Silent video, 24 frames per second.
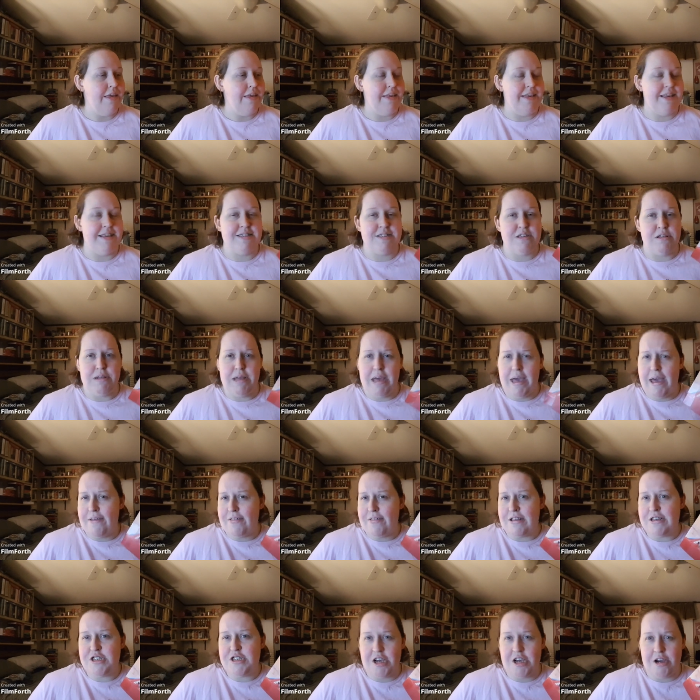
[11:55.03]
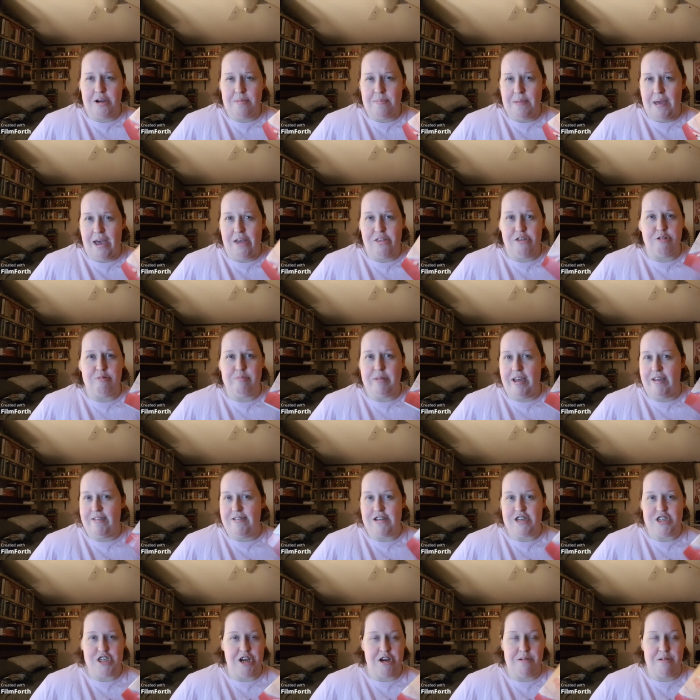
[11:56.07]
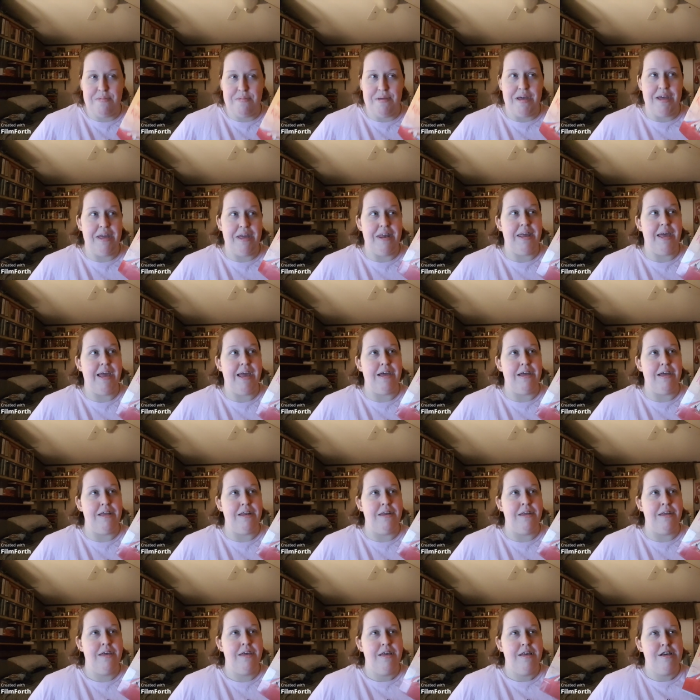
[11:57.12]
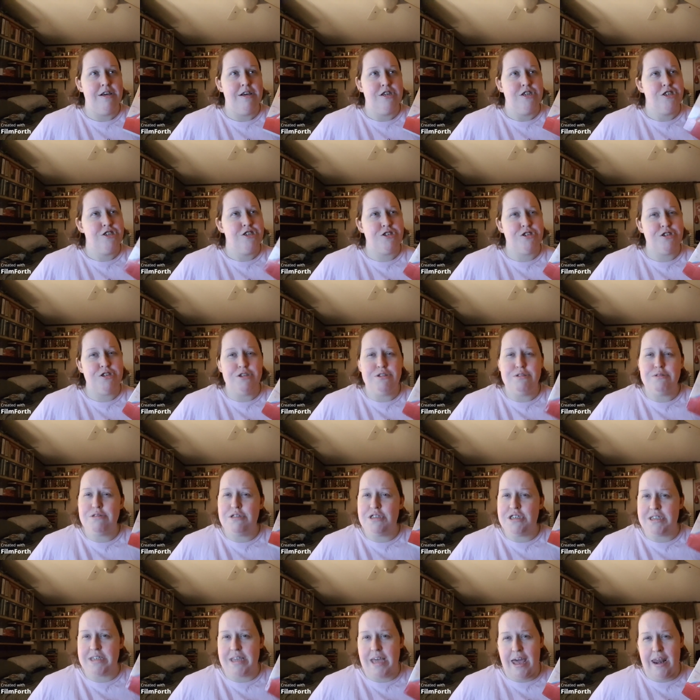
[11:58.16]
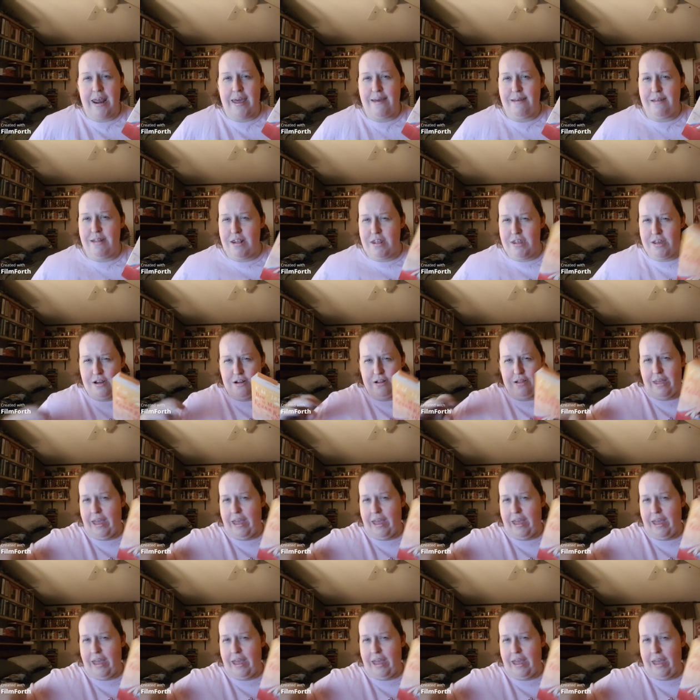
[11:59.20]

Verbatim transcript: yeah so they have to share a bathroom they have to share a bed and True just got out of their